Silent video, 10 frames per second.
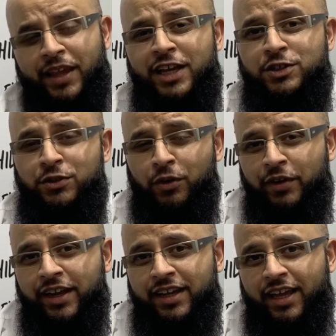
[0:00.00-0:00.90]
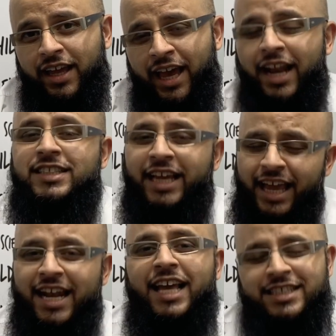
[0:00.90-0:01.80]
a story, and it's
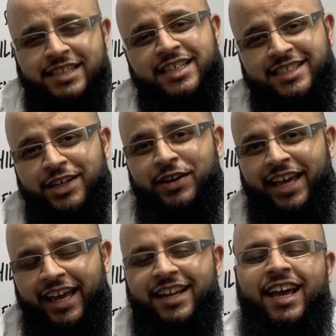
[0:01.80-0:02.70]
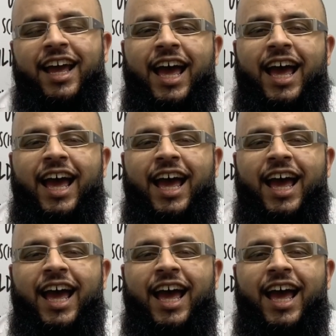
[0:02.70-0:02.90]
again, it's a sister again,